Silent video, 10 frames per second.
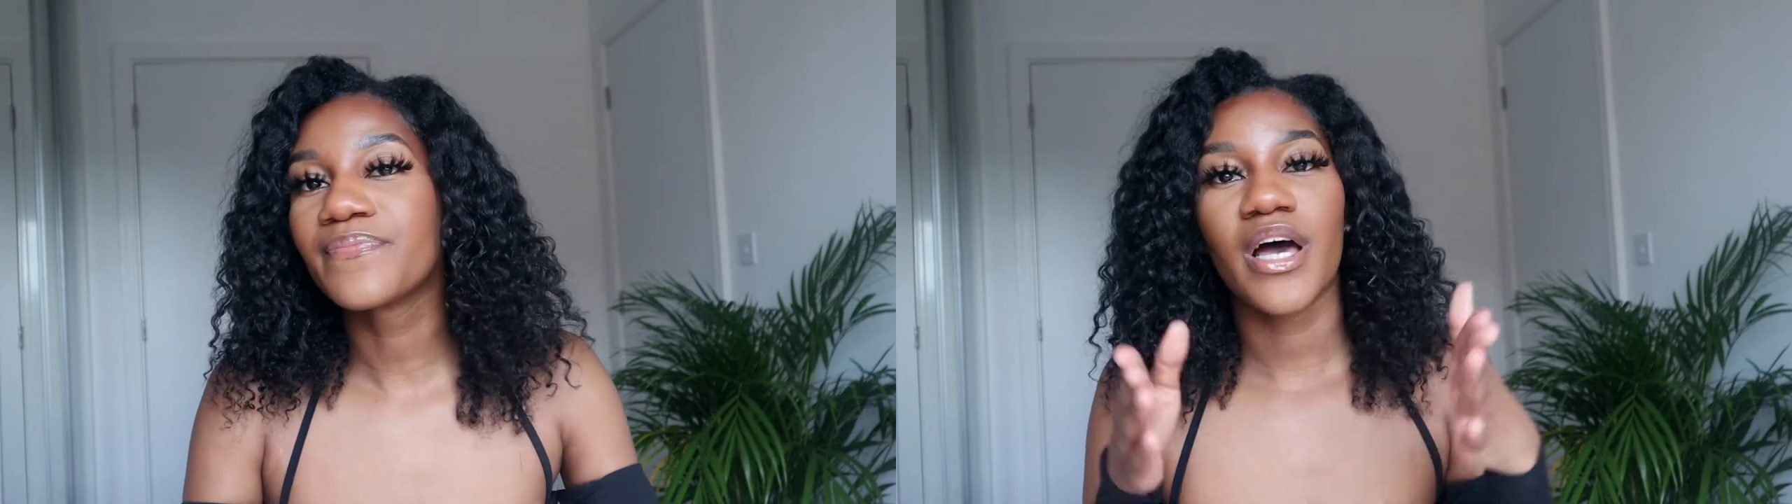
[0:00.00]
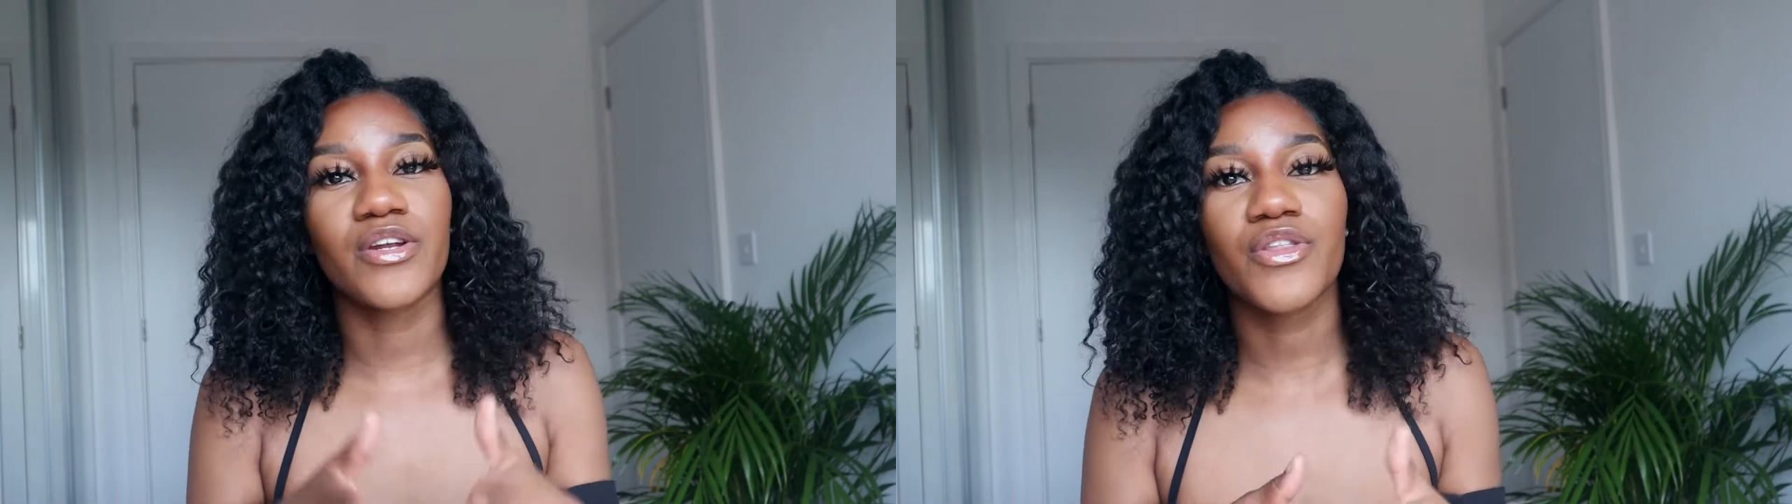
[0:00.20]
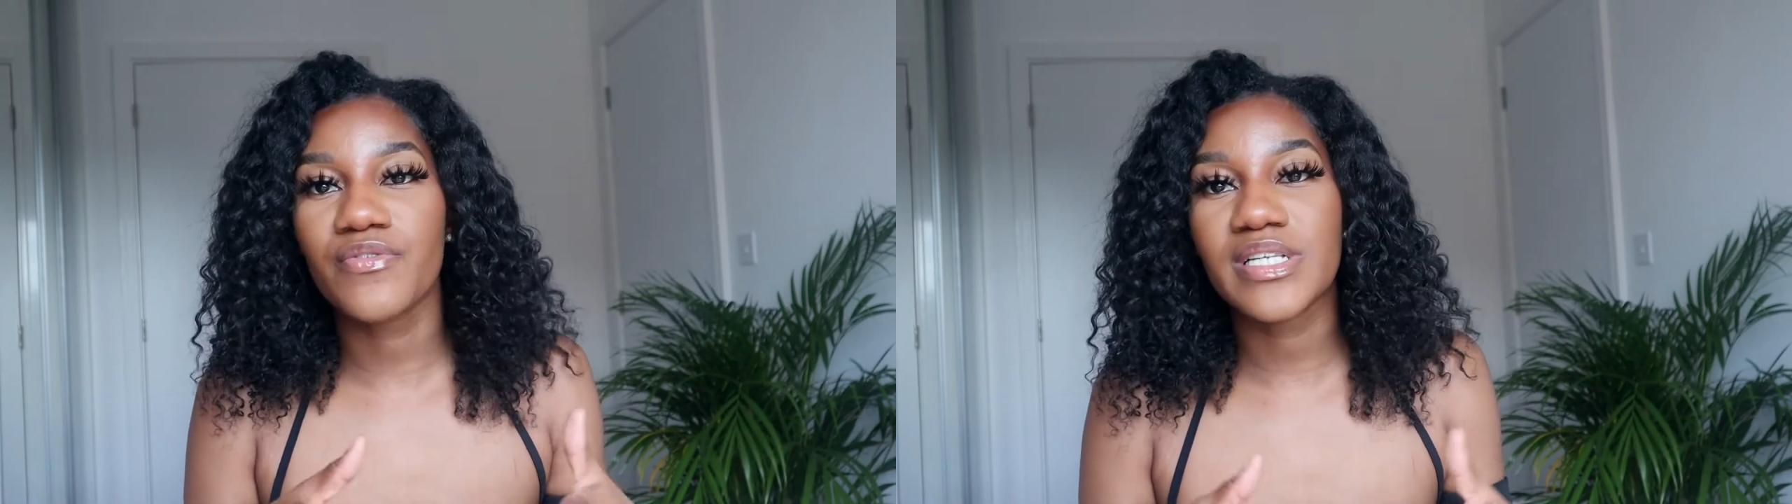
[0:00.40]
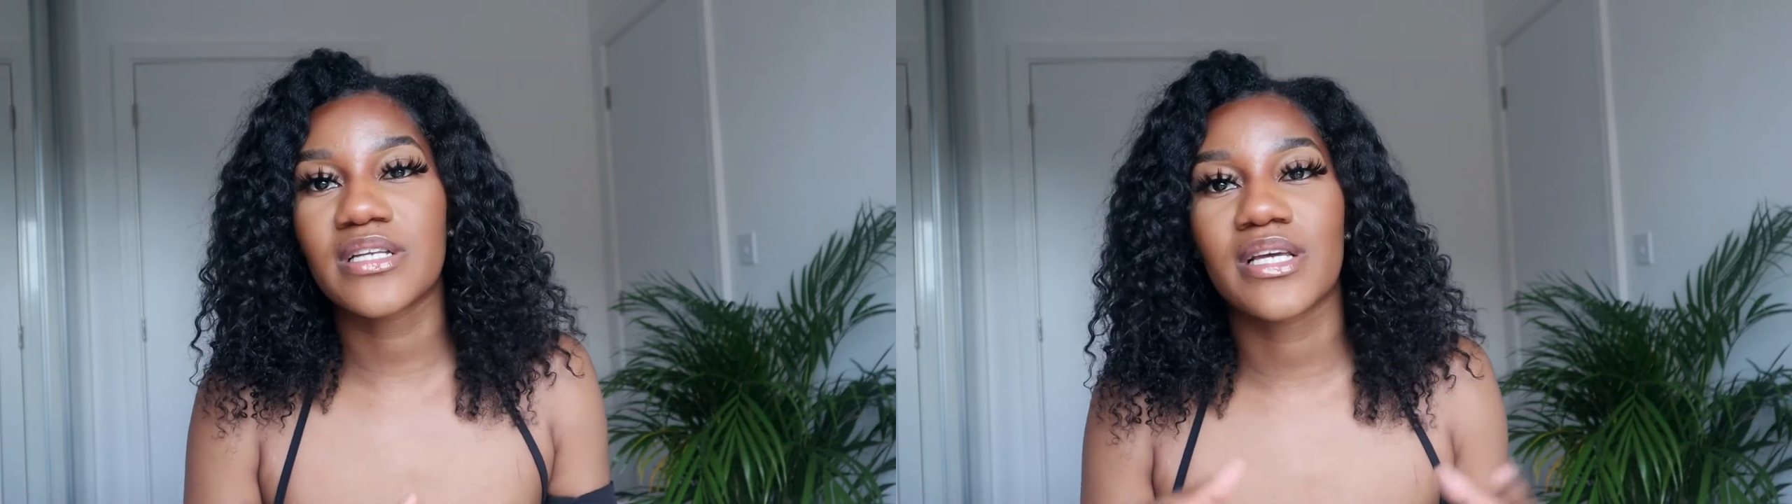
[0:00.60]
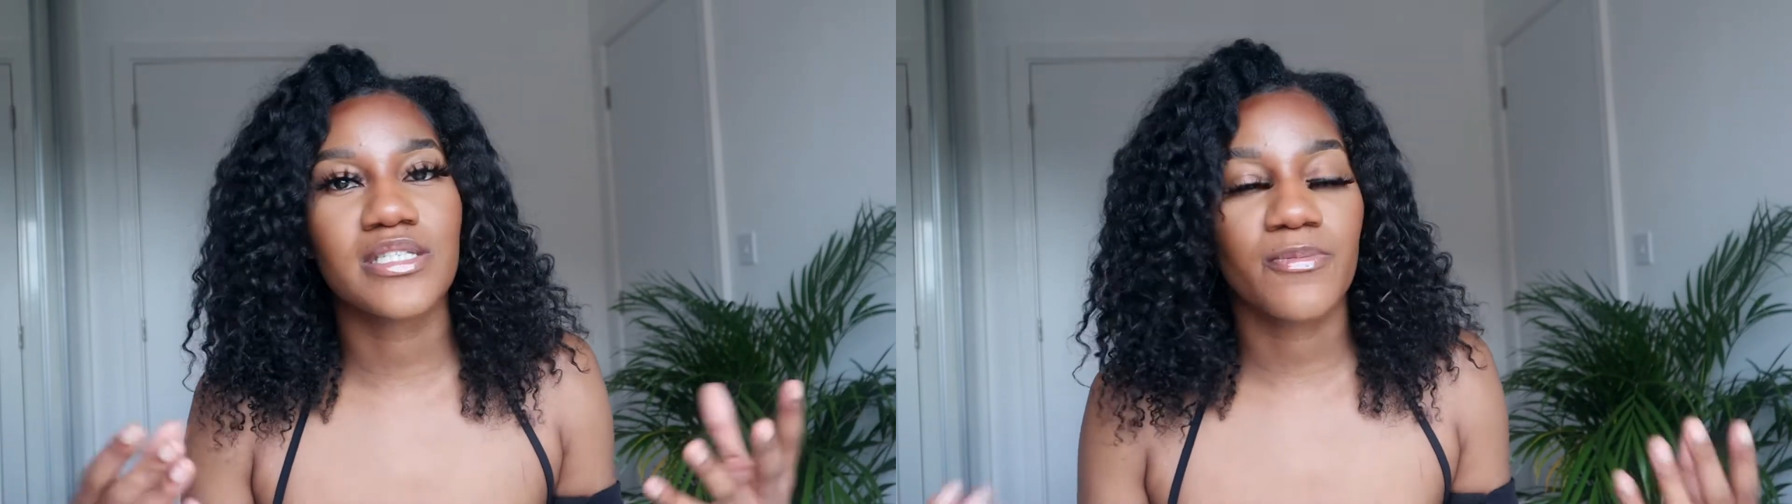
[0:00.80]
Another
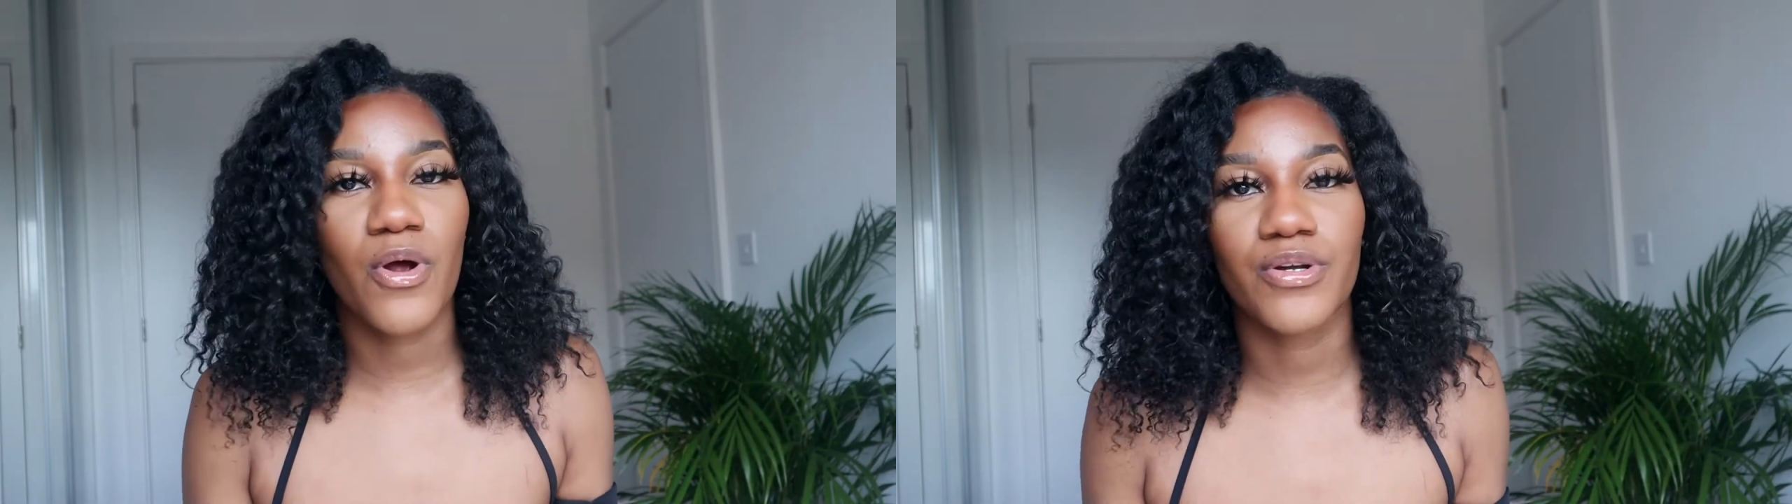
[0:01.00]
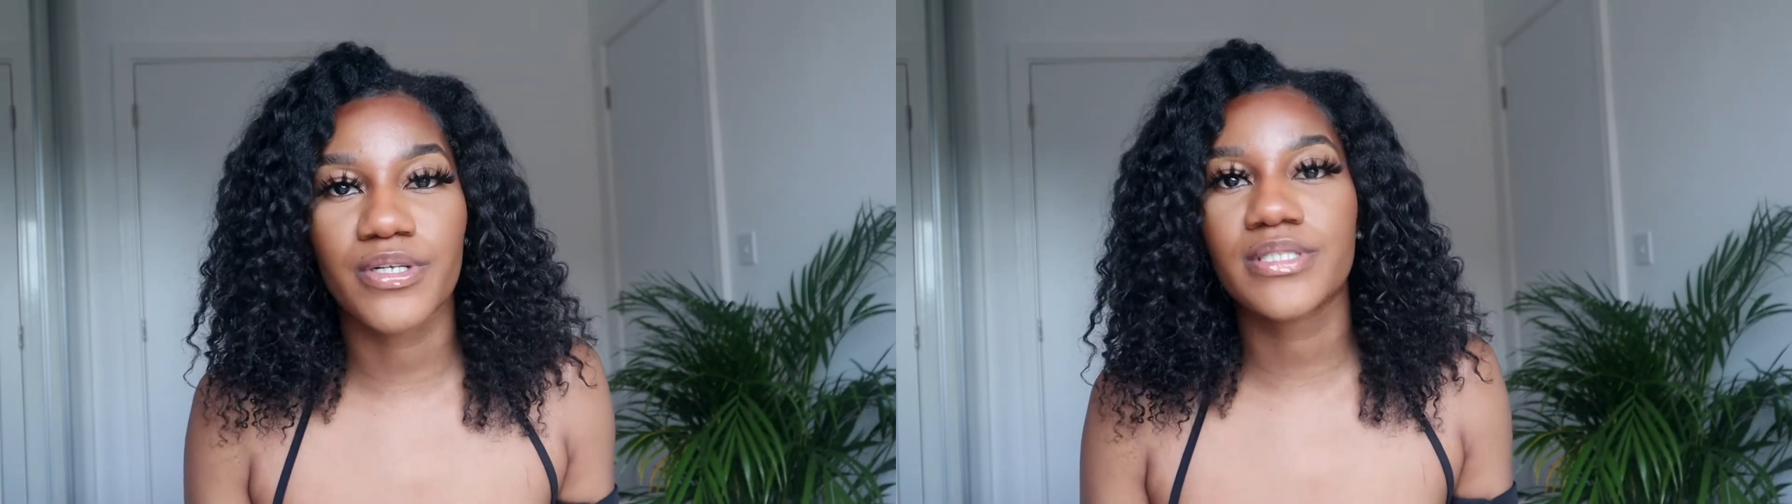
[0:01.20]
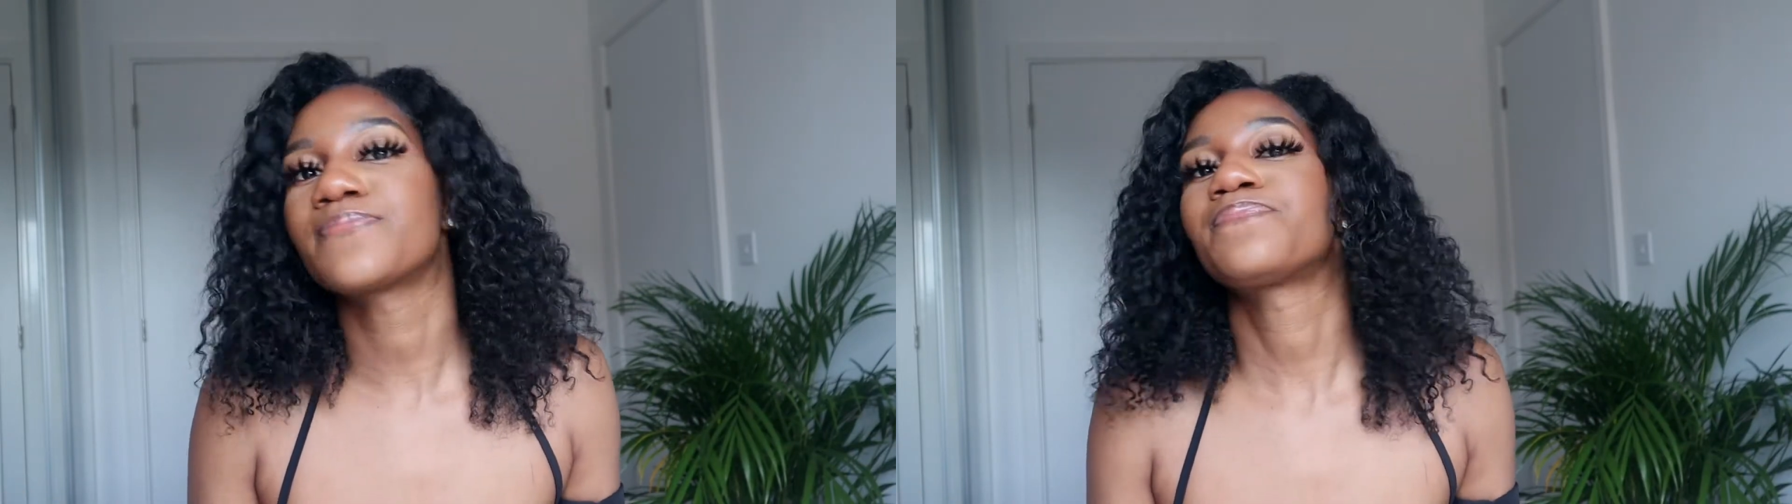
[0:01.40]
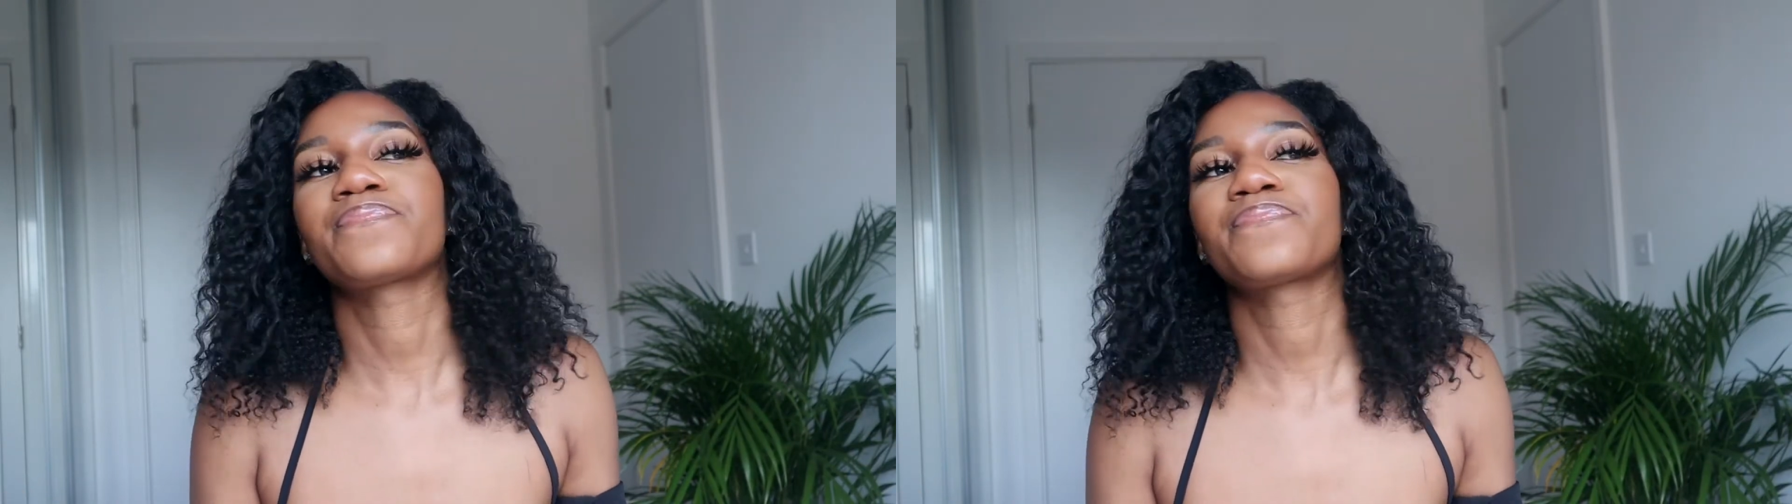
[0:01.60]
reason is the product.